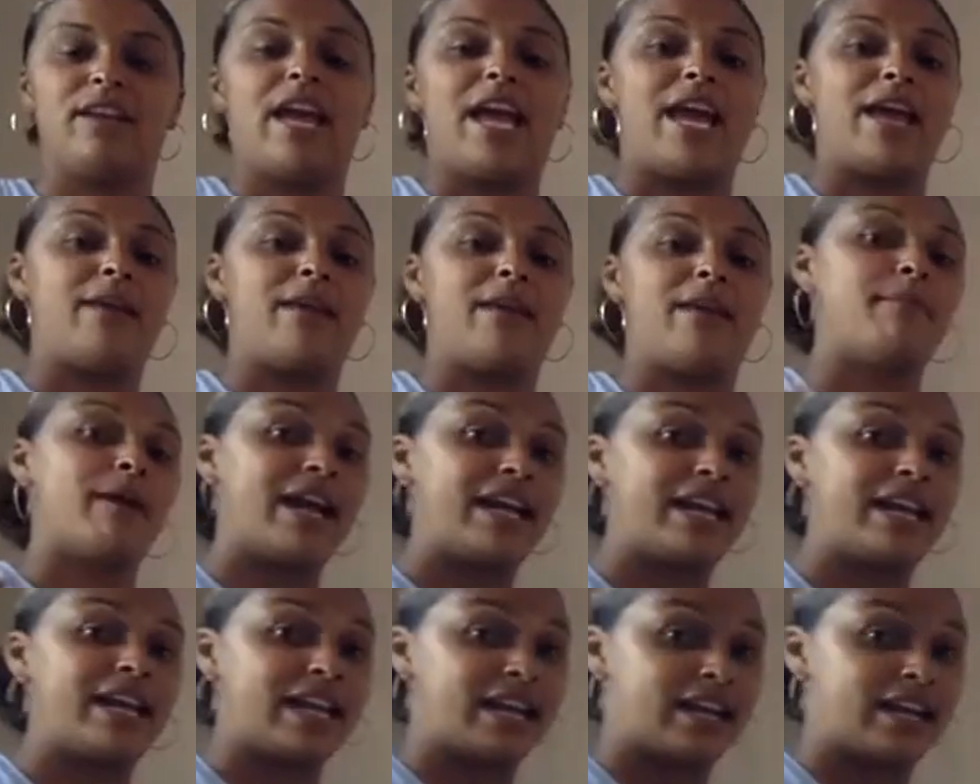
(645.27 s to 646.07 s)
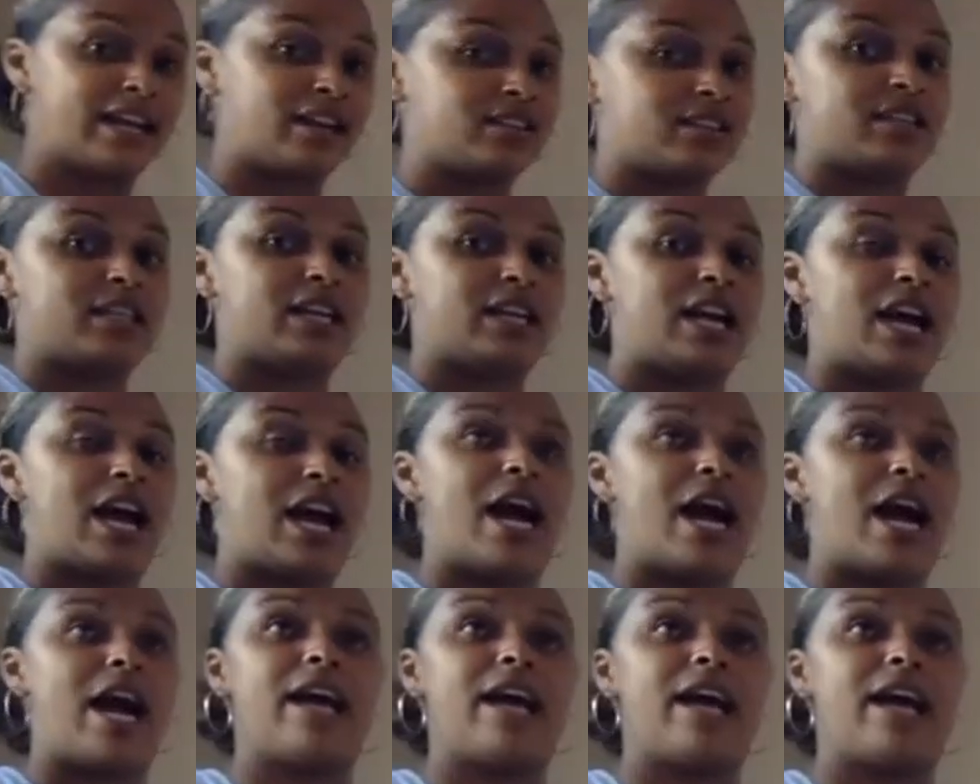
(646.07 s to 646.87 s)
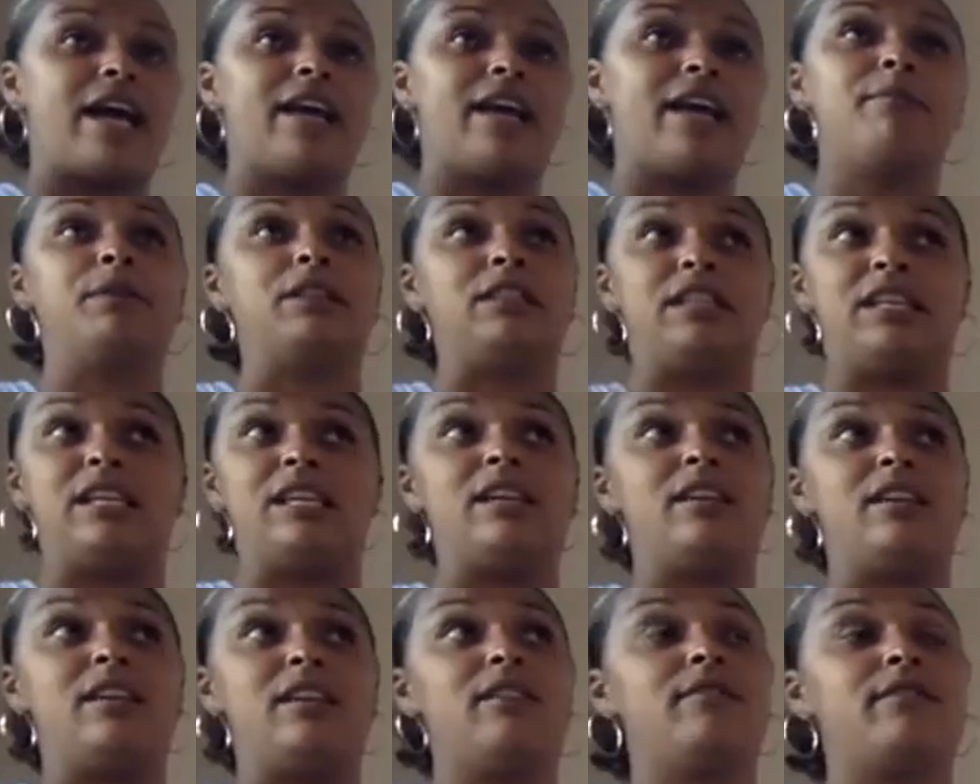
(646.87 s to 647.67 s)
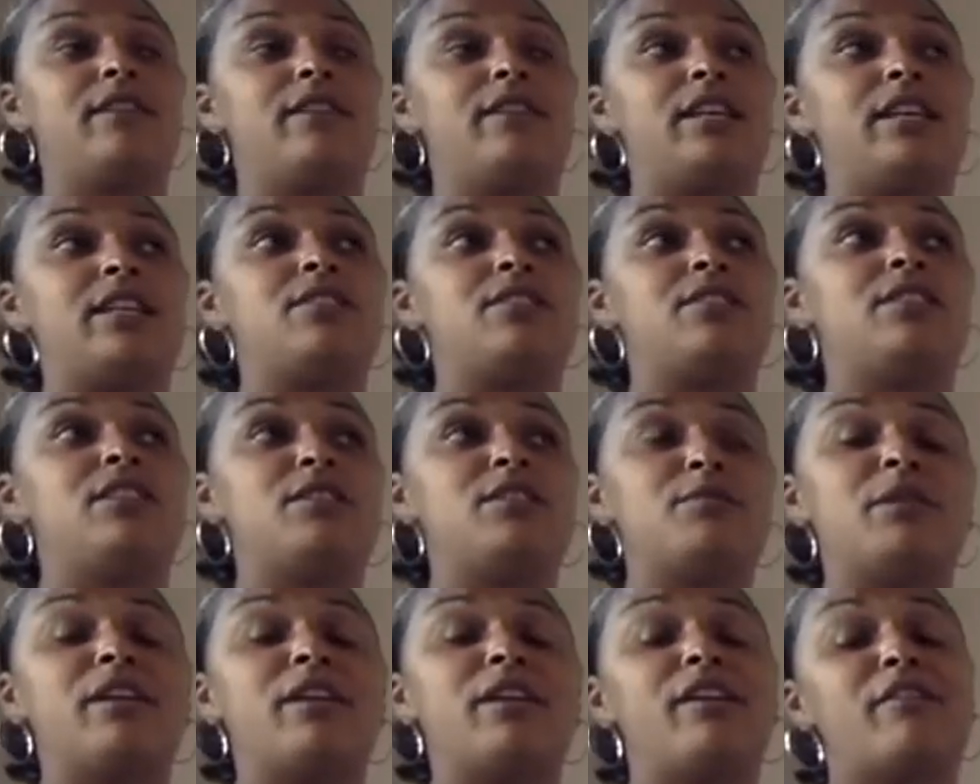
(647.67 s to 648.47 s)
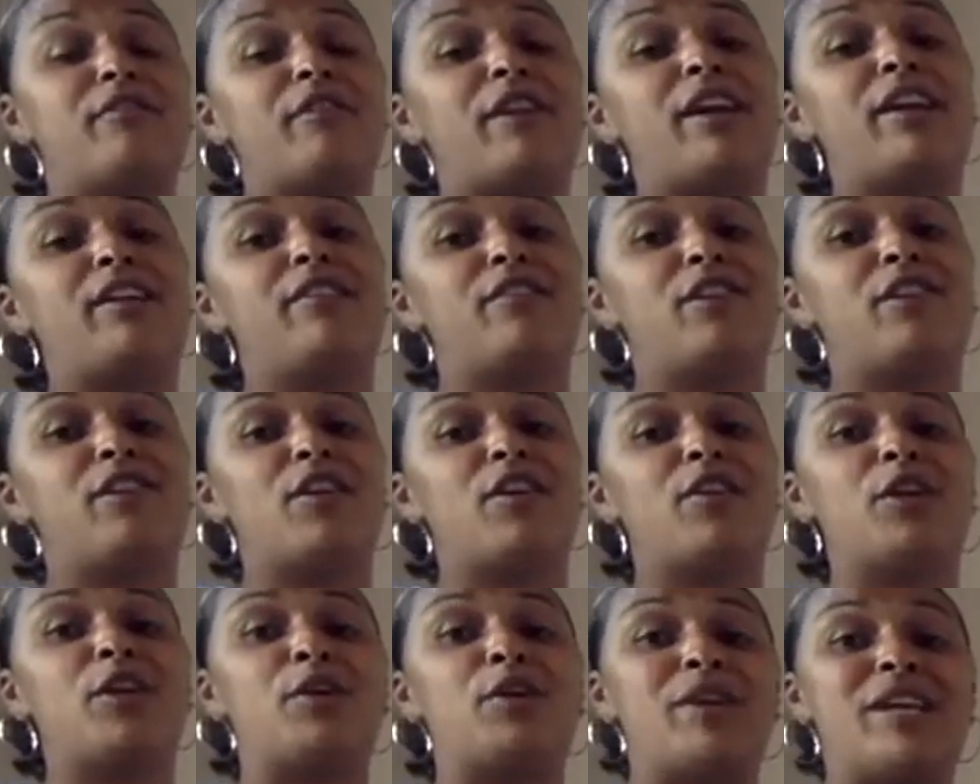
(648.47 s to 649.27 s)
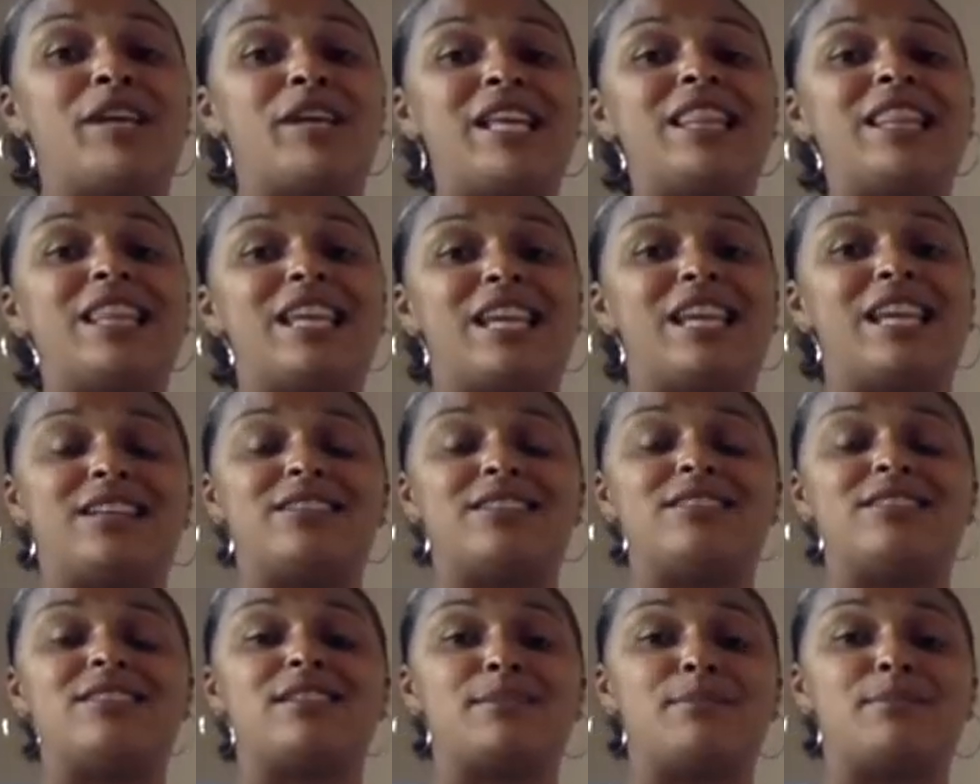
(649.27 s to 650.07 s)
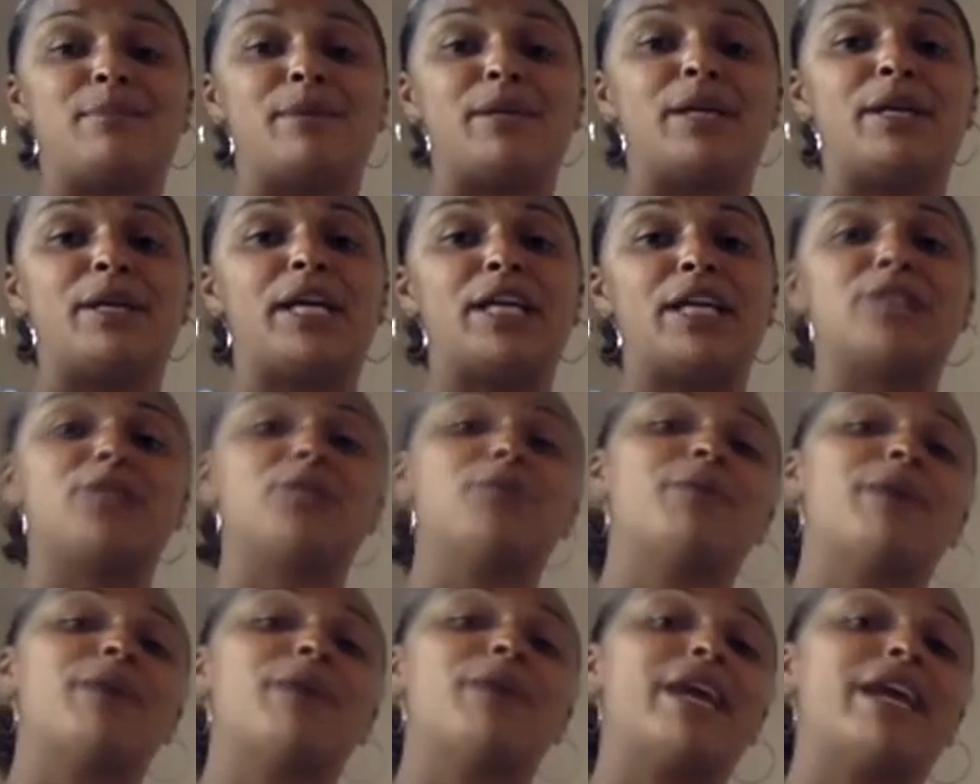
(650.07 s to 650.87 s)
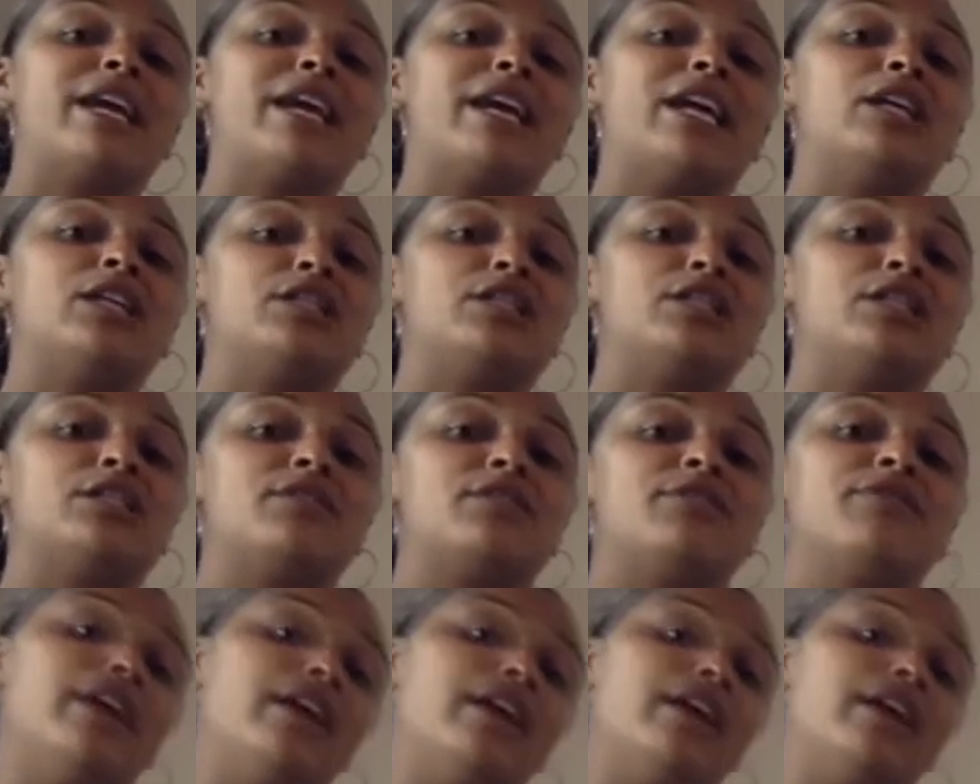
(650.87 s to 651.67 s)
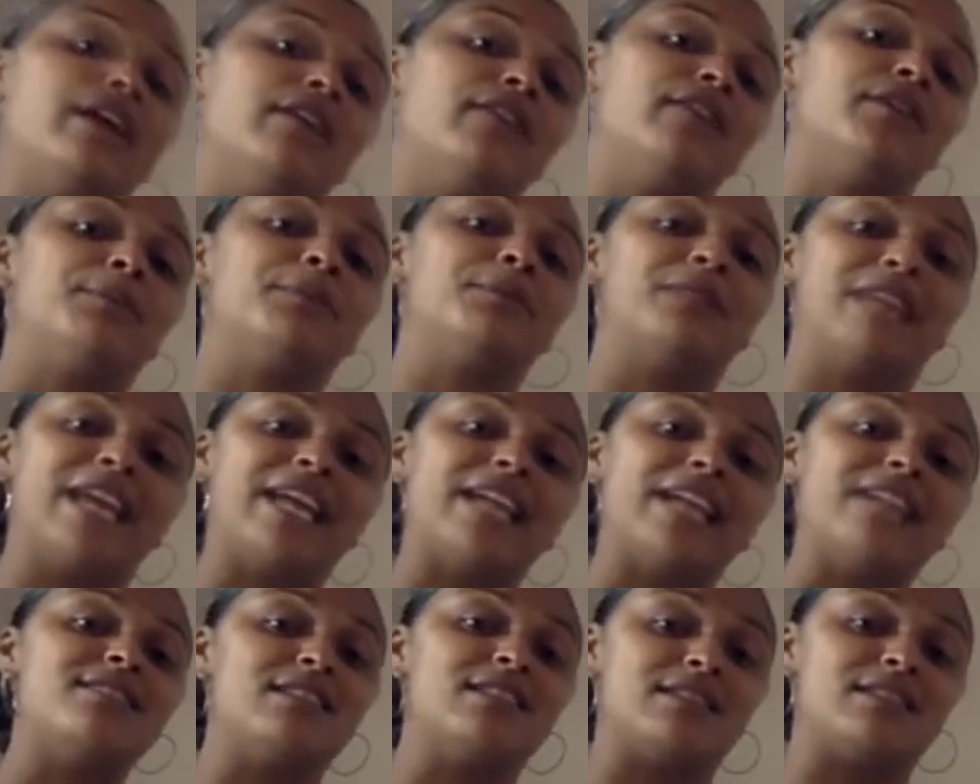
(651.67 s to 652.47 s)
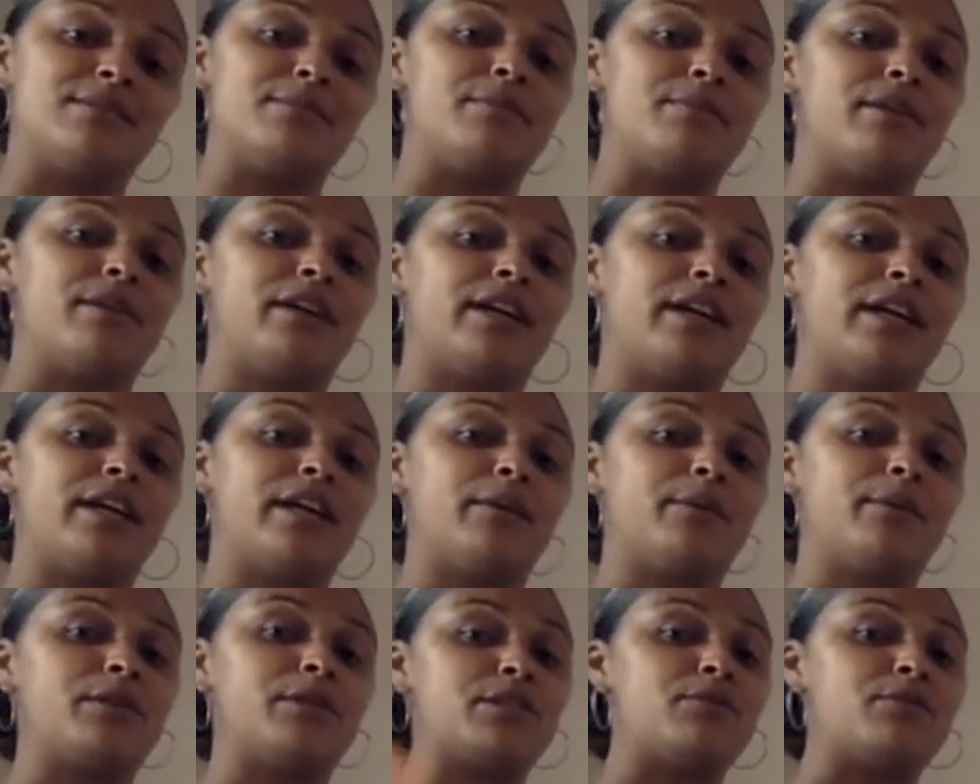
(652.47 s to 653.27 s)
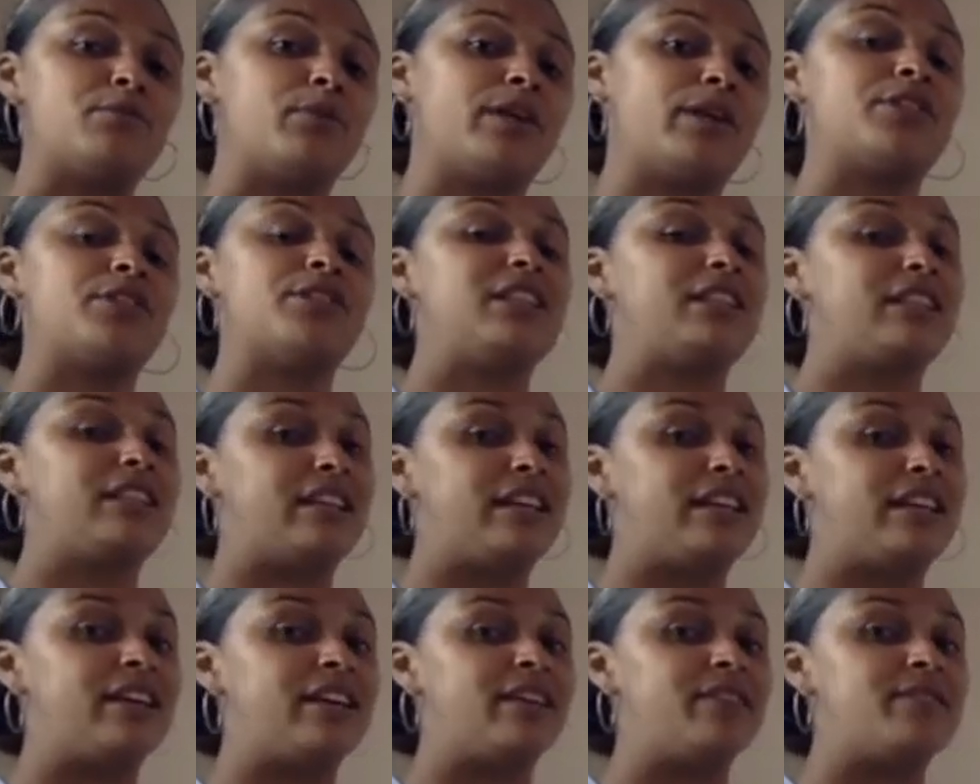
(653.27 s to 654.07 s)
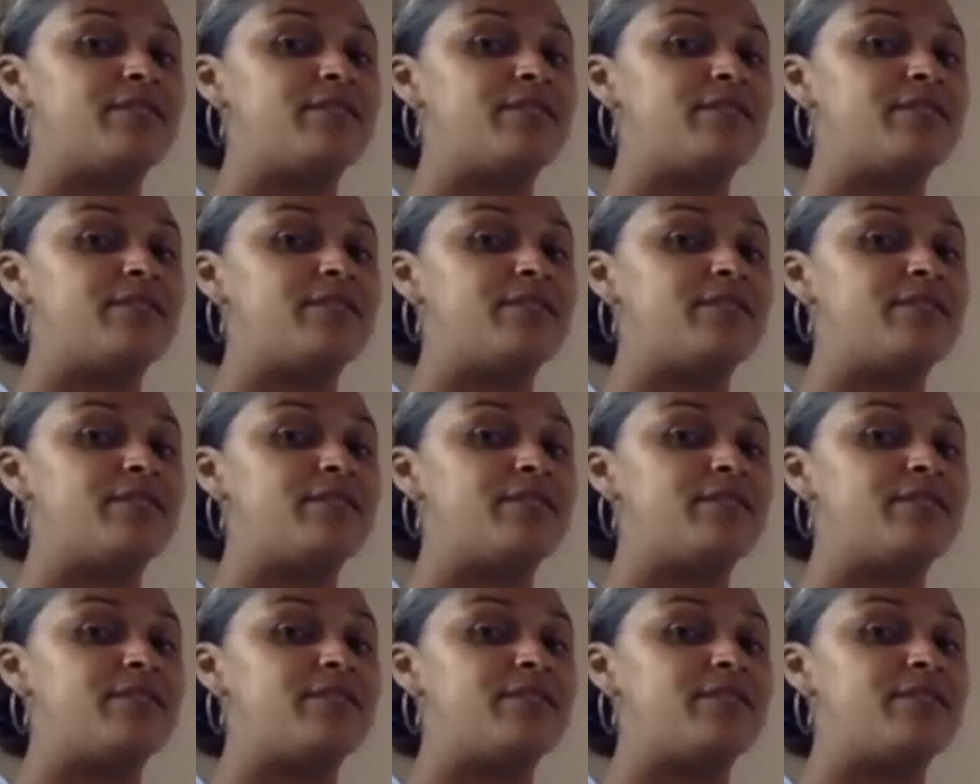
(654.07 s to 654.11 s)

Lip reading: And my character, I believe, is she's really afraid of all the green things disappearing. So my character is afraid of all the plants disappearing, which is where she lives.